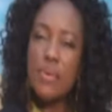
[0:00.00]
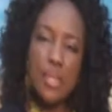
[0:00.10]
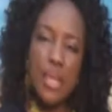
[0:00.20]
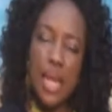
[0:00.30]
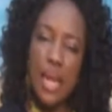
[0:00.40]

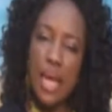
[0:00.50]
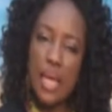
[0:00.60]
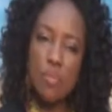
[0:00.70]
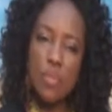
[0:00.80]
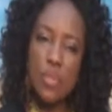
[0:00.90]
that I
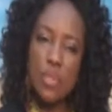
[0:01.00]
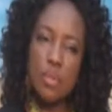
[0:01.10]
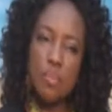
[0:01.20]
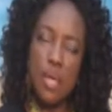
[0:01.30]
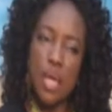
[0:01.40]
like most,
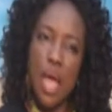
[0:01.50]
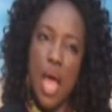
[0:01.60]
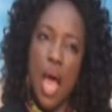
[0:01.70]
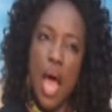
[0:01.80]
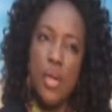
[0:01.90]
but
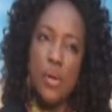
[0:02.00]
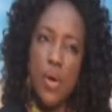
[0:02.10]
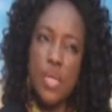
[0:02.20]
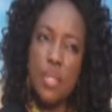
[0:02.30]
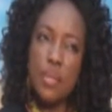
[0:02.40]
I know
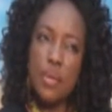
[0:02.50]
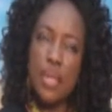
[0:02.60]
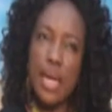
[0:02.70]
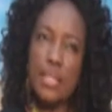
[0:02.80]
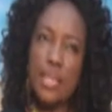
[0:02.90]
a song
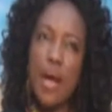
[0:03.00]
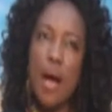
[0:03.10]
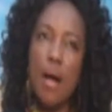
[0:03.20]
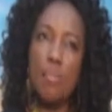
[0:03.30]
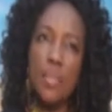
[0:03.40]
that I sing
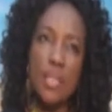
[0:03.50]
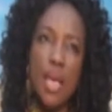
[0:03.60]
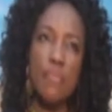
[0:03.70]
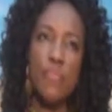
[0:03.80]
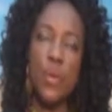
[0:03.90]
almost
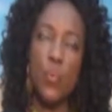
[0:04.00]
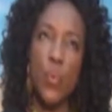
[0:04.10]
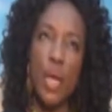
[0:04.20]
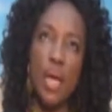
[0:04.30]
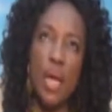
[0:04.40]

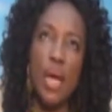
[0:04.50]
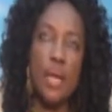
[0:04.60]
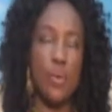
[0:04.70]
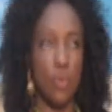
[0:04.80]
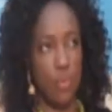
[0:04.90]
everywhere
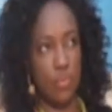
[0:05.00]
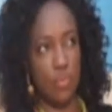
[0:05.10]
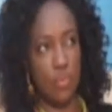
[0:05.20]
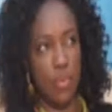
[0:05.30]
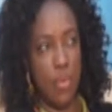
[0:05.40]
I go.
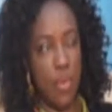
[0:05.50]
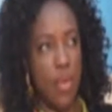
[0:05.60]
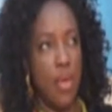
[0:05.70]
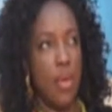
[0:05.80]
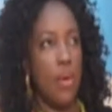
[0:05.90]

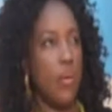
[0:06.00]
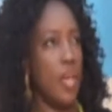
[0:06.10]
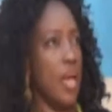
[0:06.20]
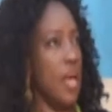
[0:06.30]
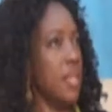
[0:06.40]

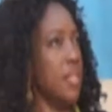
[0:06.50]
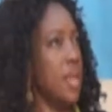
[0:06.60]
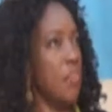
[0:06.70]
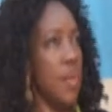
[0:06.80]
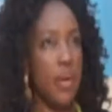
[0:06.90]
Whether it's in
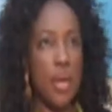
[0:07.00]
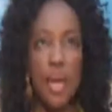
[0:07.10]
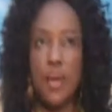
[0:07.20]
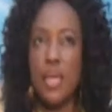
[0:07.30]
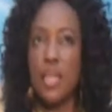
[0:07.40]

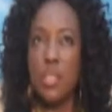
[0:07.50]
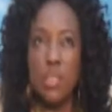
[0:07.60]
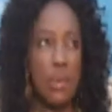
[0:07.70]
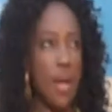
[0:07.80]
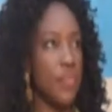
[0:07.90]
America, in
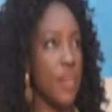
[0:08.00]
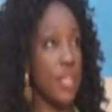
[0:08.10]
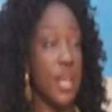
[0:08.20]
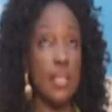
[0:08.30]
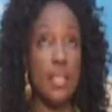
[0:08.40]
Nigeria,
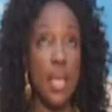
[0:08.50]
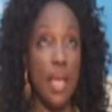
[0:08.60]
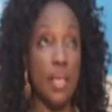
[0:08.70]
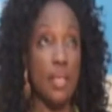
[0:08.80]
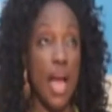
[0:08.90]
France, I sing
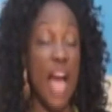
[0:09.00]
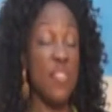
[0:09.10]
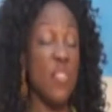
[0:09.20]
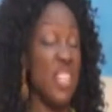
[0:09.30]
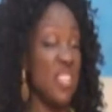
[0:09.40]
it.
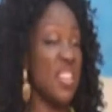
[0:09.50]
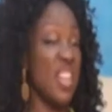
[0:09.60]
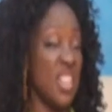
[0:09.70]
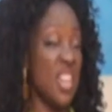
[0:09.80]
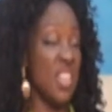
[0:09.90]
I've even
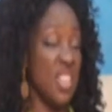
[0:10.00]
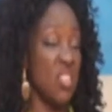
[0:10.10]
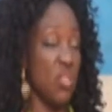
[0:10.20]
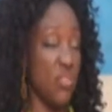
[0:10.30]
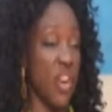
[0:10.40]
translated it
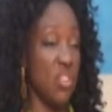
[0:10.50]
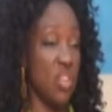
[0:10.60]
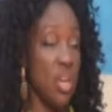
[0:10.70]
into French.